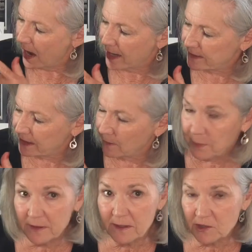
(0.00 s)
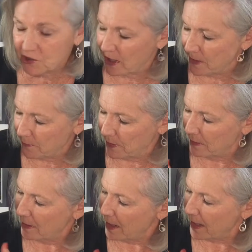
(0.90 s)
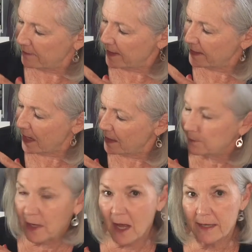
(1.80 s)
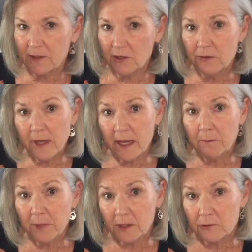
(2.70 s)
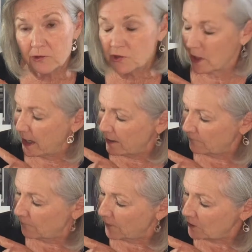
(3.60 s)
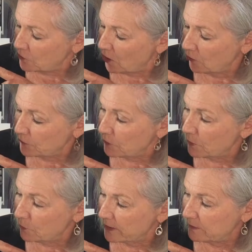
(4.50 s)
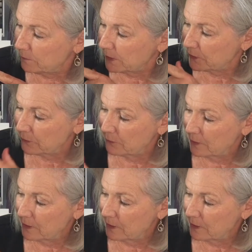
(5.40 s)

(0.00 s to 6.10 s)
dampened the shape, and then I applied New Gamboge and French ultramarine blue